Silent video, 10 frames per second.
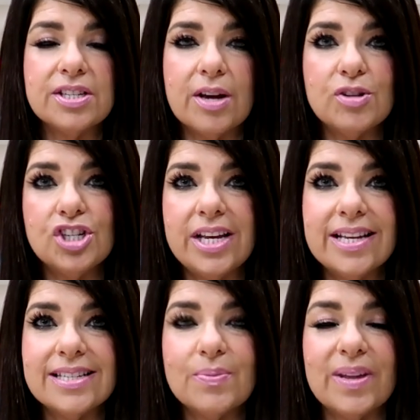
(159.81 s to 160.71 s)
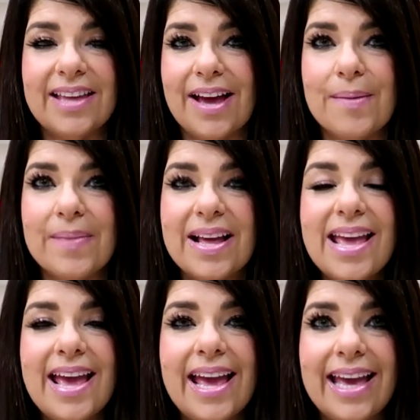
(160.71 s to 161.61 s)
So she is with him
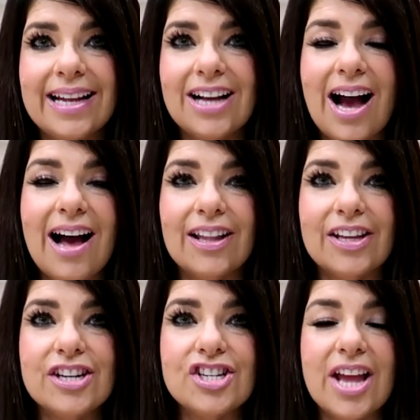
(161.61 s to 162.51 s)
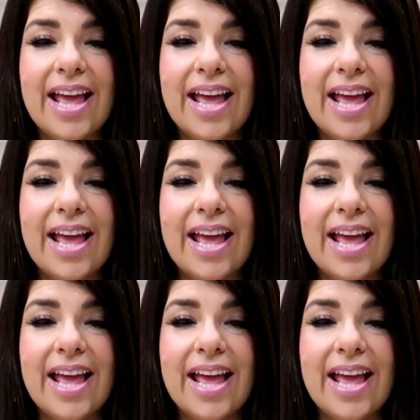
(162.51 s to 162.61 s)
in college,